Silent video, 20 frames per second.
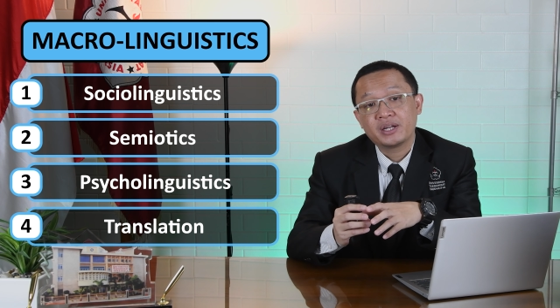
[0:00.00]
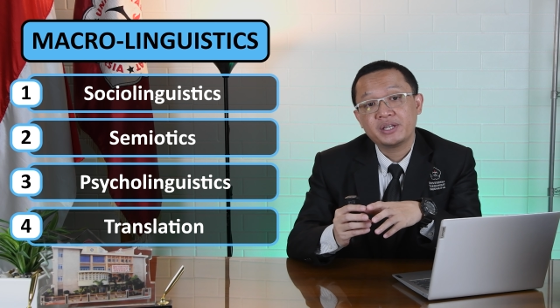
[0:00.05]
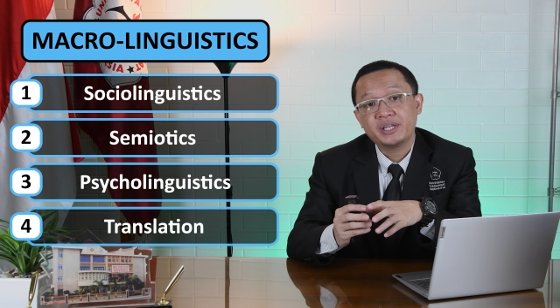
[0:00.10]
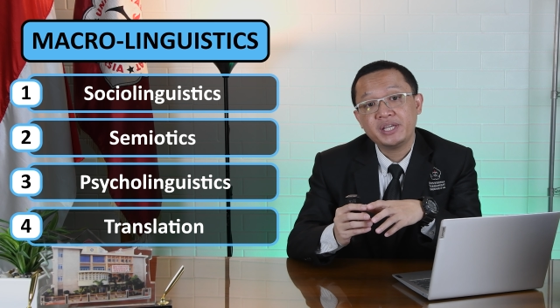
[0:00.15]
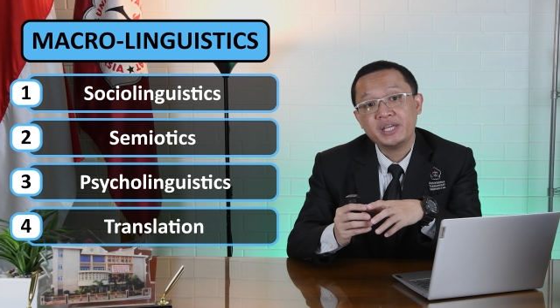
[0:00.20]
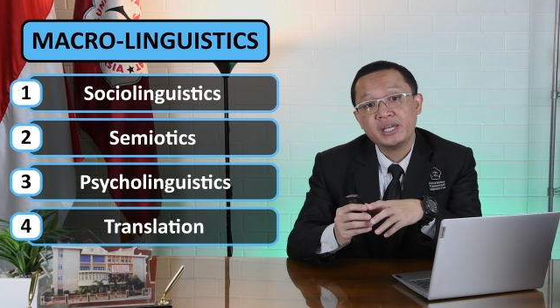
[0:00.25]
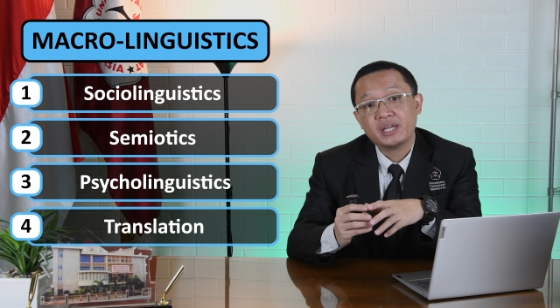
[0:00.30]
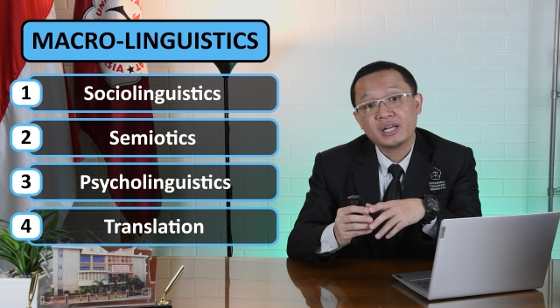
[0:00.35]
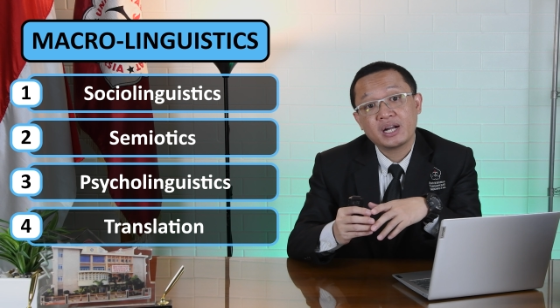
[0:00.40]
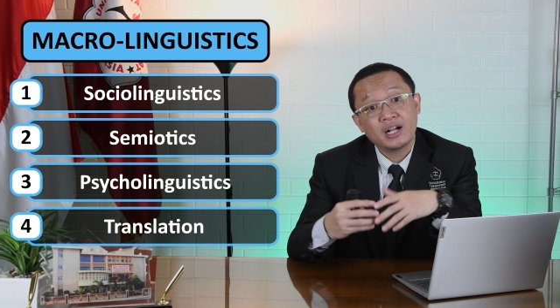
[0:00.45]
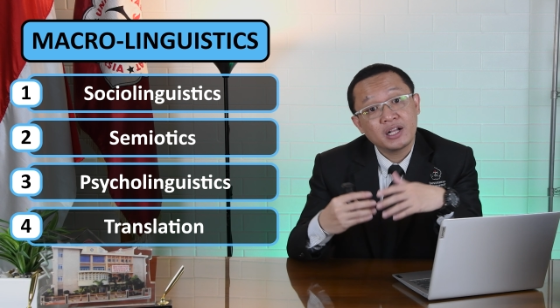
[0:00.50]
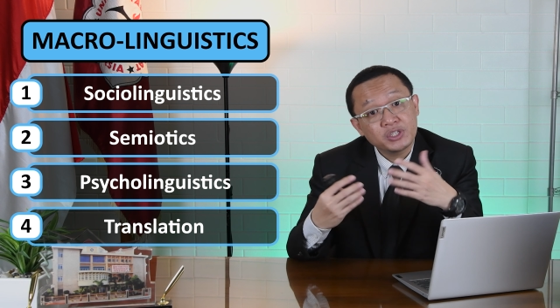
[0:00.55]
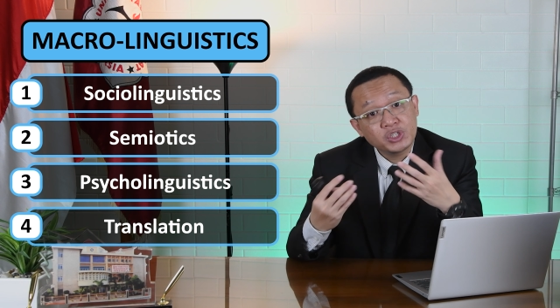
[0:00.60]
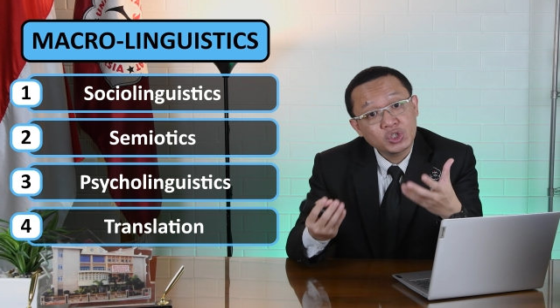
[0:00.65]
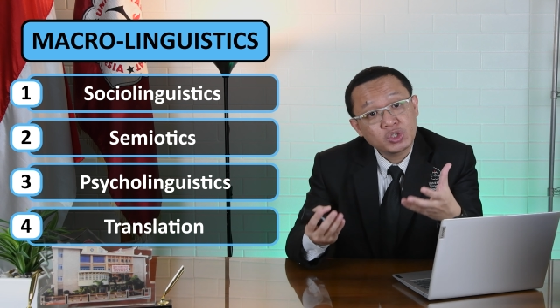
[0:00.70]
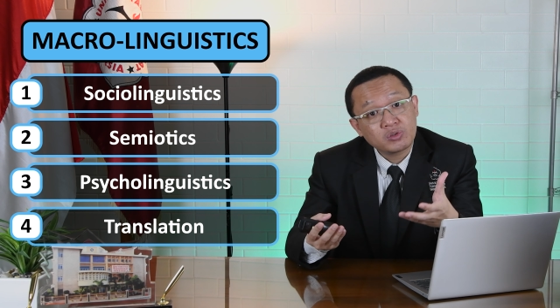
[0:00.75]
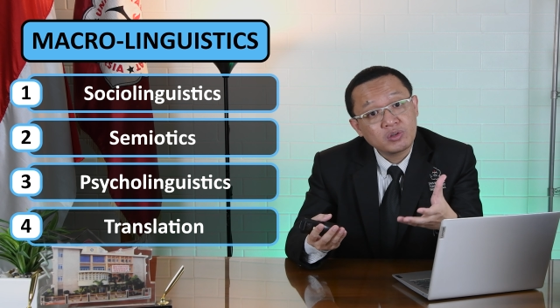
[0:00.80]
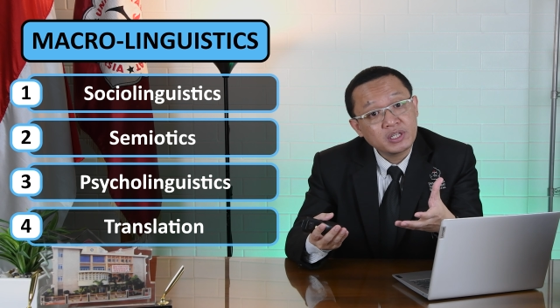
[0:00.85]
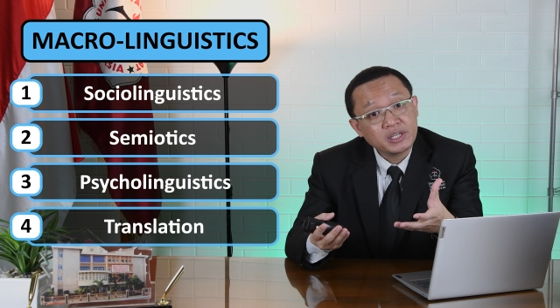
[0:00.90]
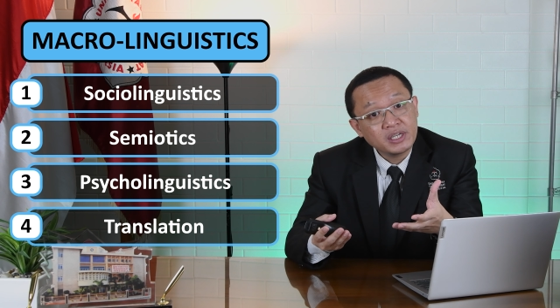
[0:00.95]
the
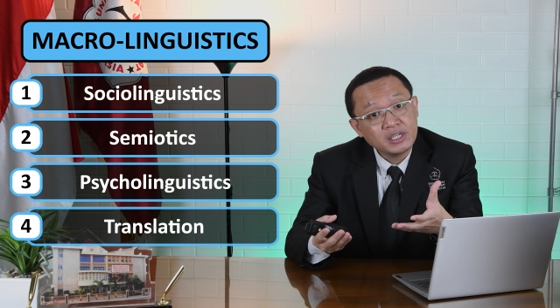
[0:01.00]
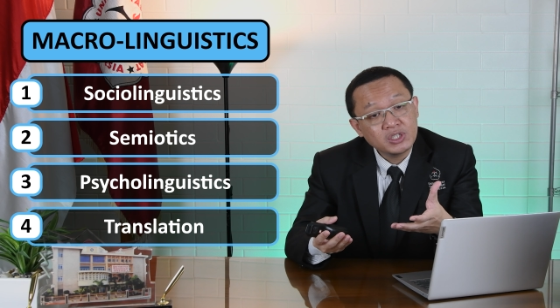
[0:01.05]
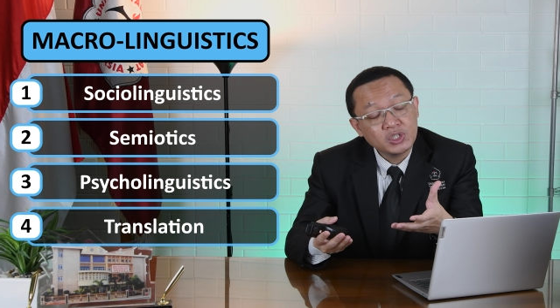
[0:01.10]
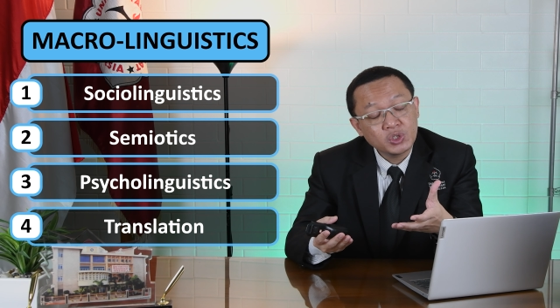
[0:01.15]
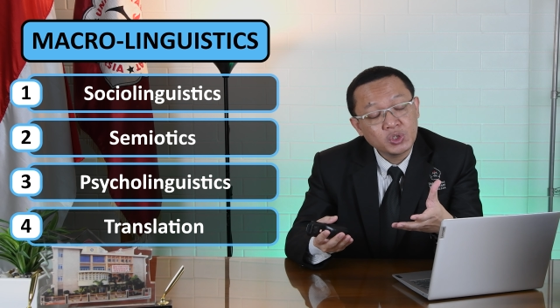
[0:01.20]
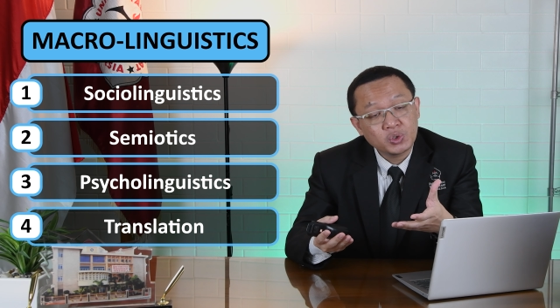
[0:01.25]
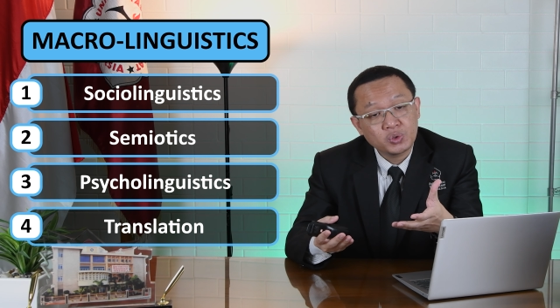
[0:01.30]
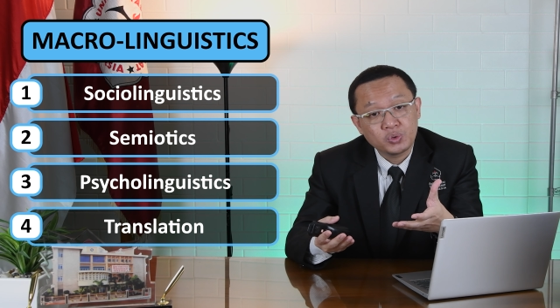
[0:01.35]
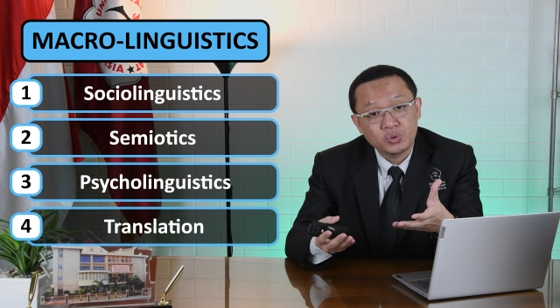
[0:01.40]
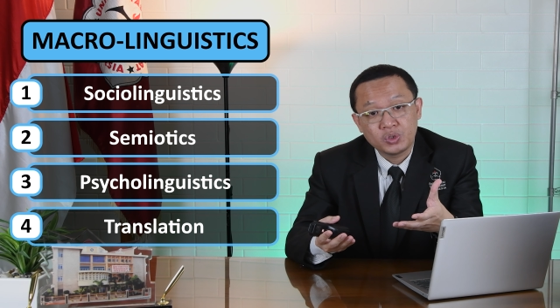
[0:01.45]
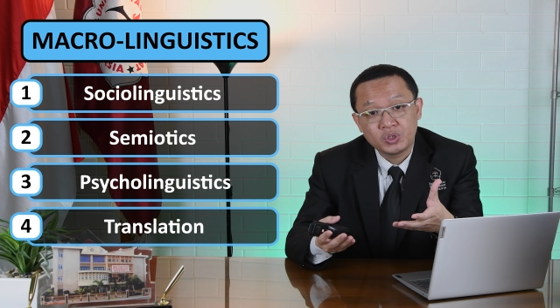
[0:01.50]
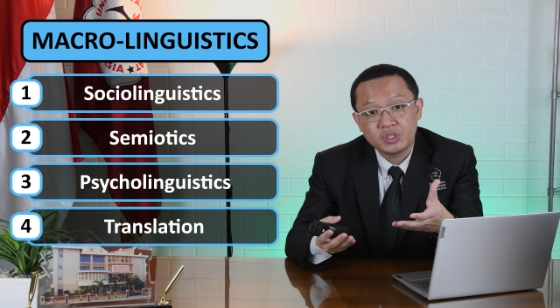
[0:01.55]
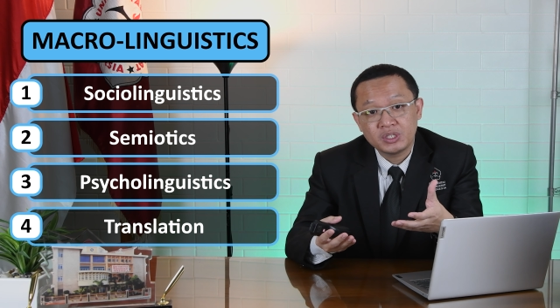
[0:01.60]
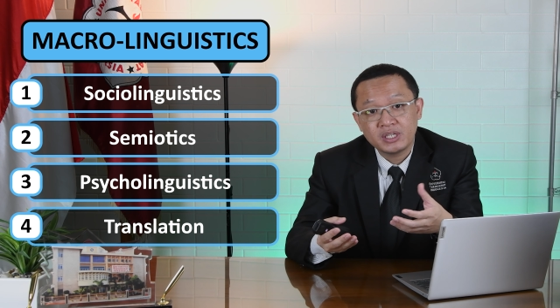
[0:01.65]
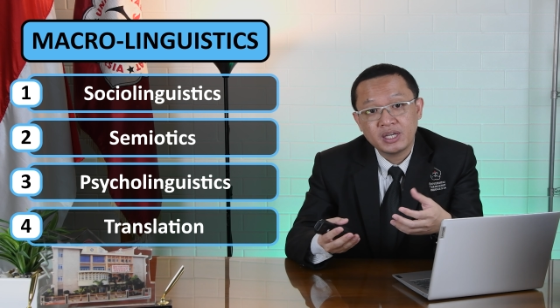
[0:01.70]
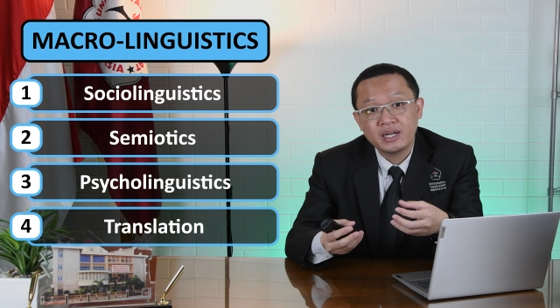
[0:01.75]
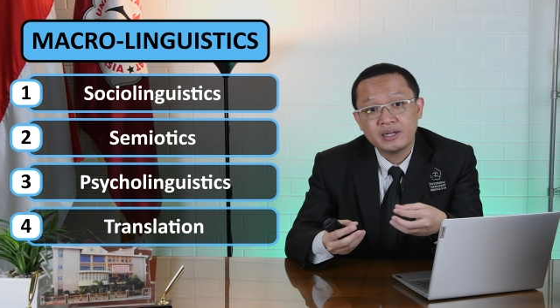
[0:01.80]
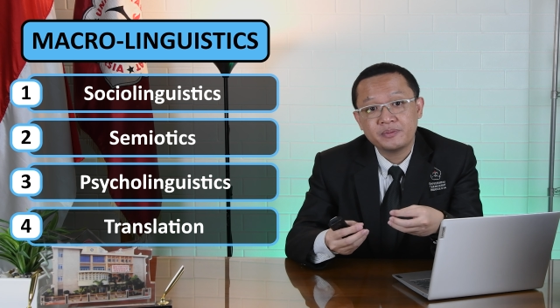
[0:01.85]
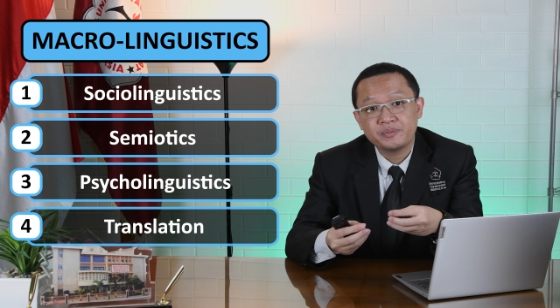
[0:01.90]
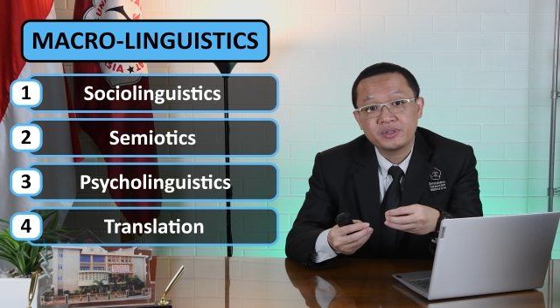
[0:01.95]
cultural issues,
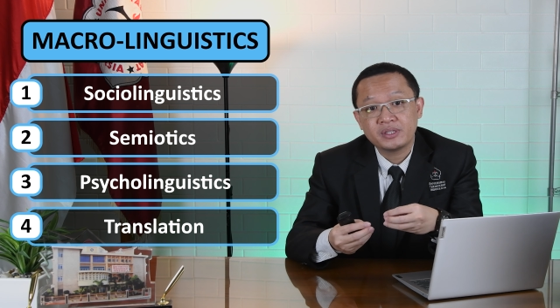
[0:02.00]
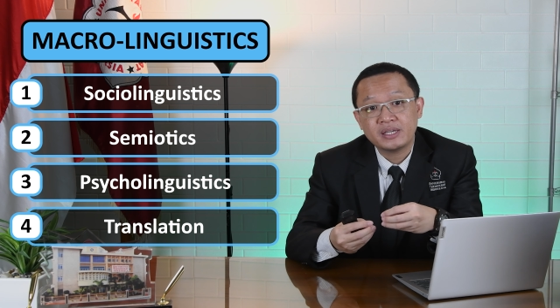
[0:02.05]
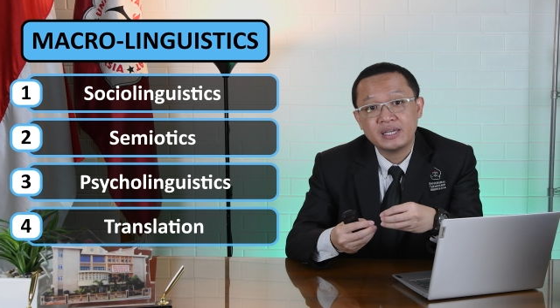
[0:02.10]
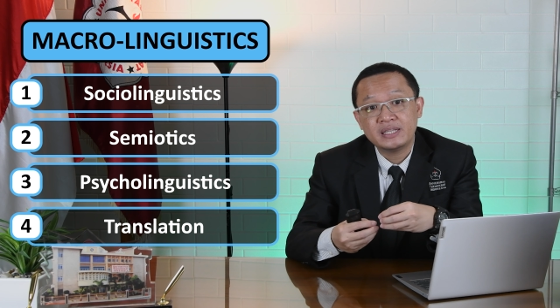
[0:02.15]
yeah,